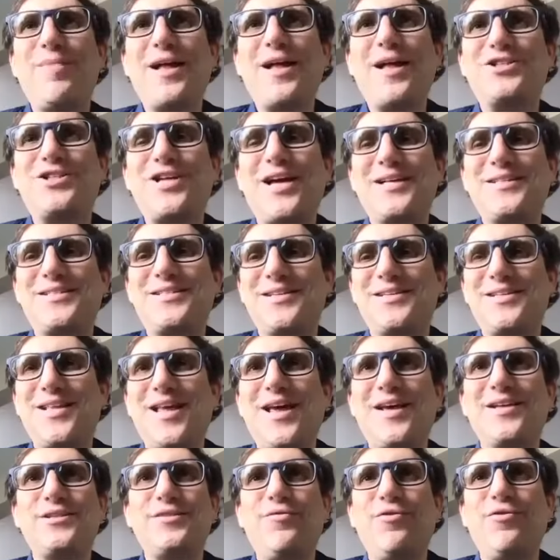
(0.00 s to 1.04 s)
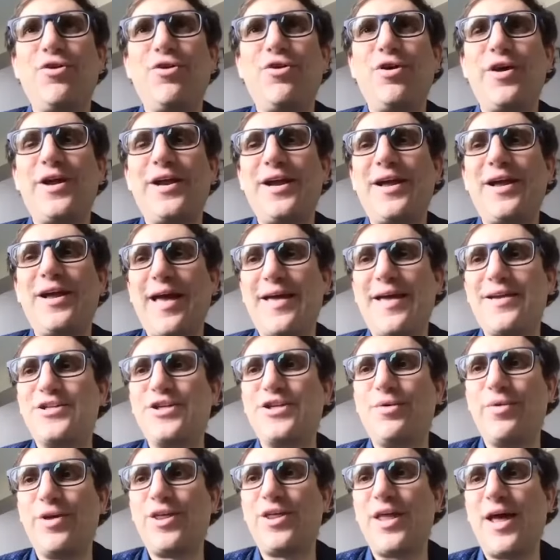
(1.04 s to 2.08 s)
Justice. Thanks for engaging
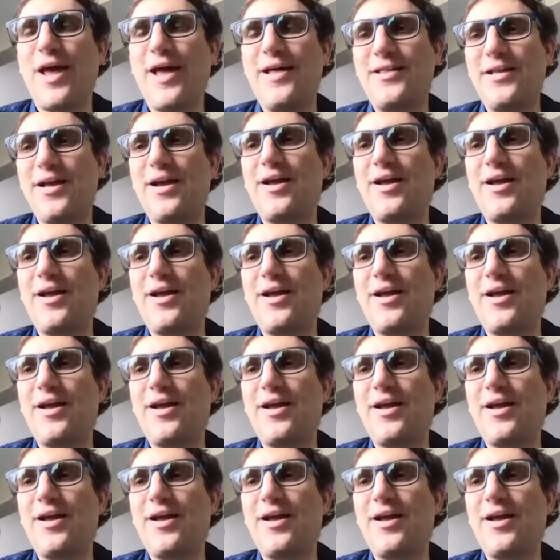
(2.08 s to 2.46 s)
with, I think